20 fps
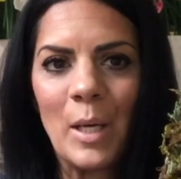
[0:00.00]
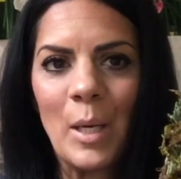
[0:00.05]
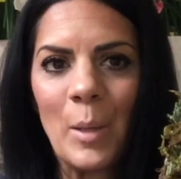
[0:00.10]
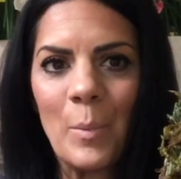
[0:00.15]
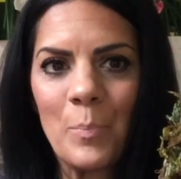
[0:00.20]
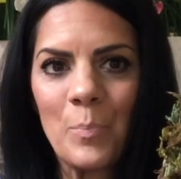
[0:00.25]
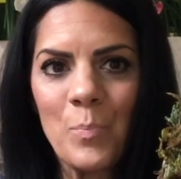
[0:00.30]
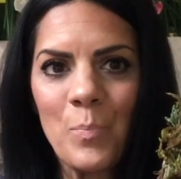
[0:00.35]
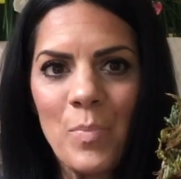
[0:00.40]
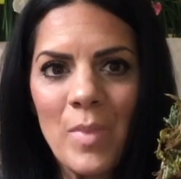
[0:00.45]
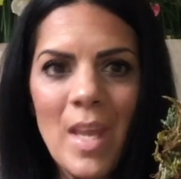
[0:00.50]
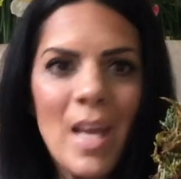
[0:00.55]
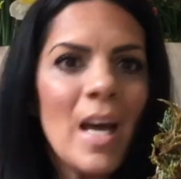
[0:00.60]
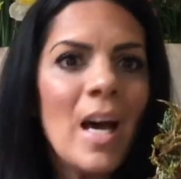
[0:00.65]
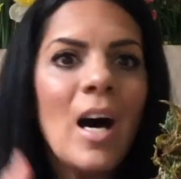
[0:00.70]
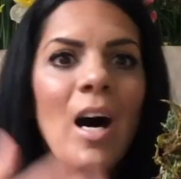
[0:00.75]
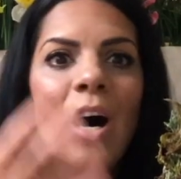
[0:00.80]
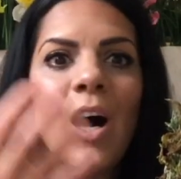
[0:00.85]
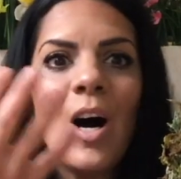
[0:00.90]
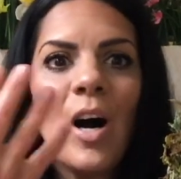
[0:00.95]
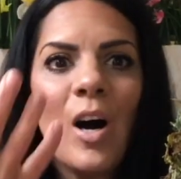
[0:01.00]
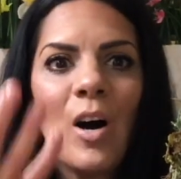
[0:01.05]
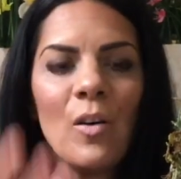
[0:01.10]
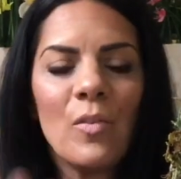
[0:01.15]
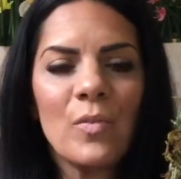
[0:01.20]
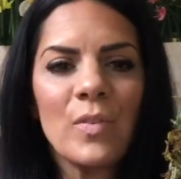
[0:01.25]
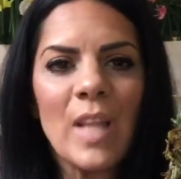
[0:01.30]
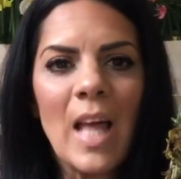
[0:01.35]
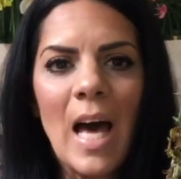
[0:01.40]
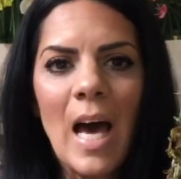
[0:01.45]
a
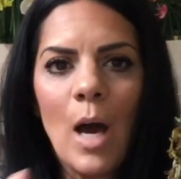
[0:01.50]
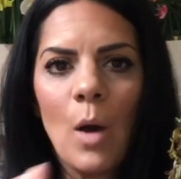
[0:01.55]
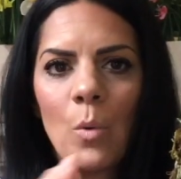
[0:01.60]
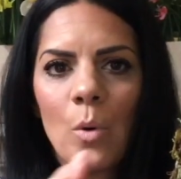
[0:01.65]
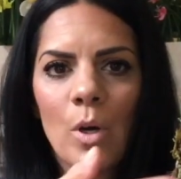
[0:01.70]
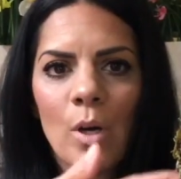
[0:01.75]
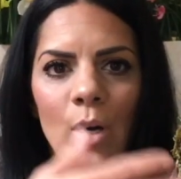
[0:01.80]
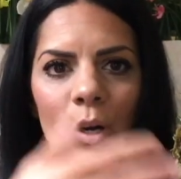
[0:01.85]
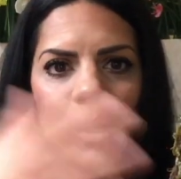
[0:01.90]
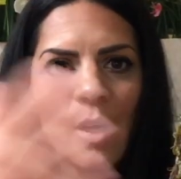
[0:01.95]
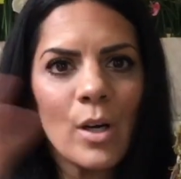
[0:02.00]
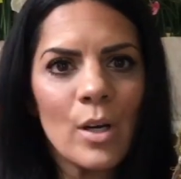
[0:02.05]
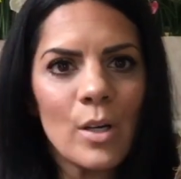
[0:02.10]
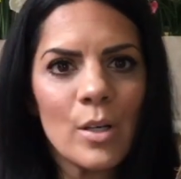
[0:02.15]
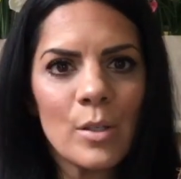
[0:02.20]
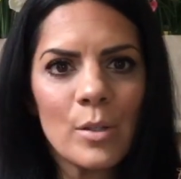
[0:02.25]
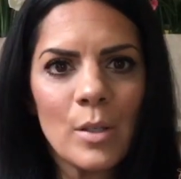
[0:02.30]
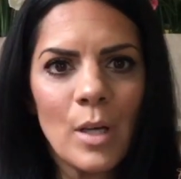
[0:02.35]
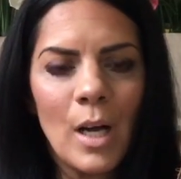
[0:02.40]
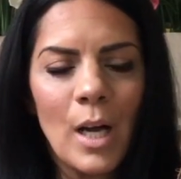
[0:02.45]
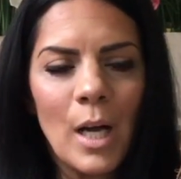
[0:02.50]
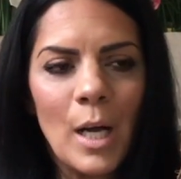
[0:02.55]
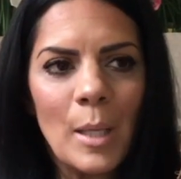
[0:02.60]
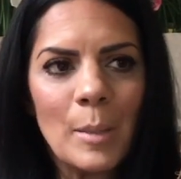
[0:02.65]
flower